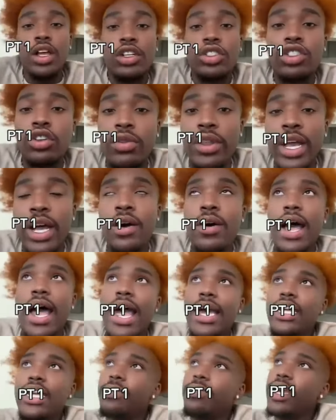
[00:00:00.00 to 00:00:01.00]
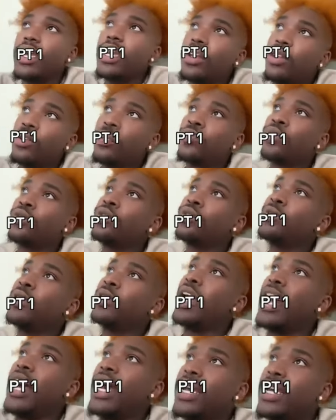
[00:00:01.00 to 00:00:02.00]
So now I get back in the room with
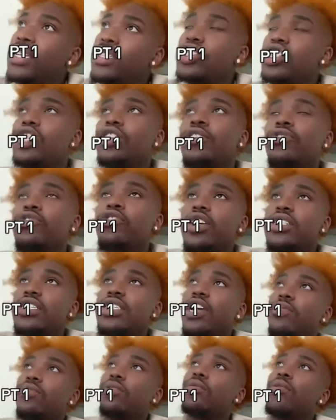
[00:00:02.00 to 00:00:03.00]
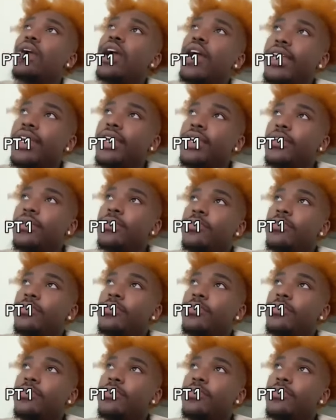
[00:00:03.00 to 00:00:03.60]
Ice. She on FaceTime with Riot.